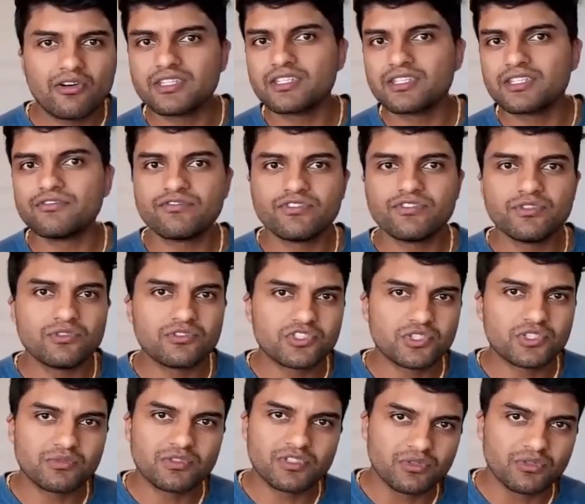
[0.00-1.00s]
and in the
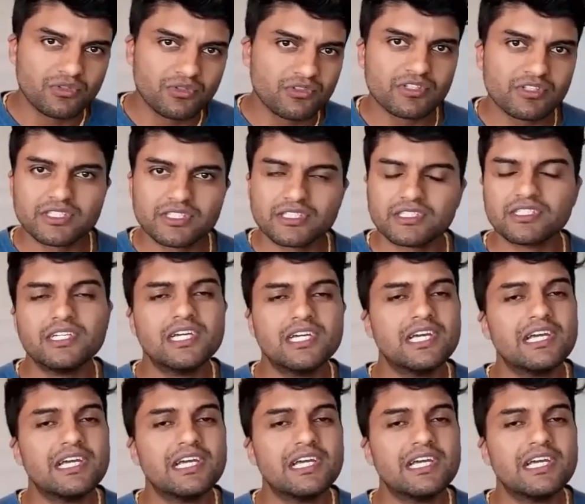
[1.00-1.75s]
future with all the